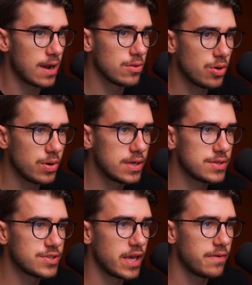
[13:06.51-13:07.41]
download it
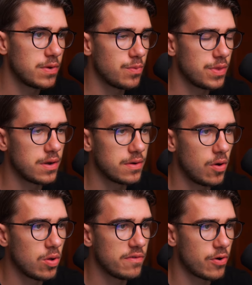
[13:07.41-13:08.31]
and save it within
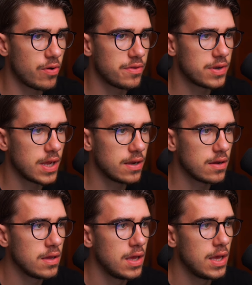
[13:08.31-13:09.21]
all of our other
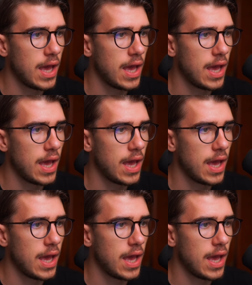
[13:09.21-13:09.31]
data.